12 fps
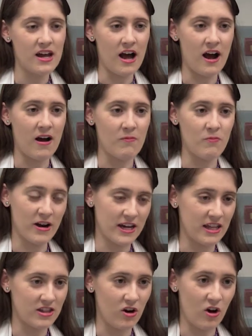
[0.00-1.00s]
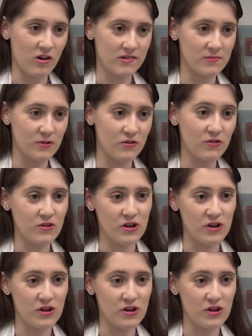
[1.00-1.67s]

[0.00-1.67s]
Working in the hospital,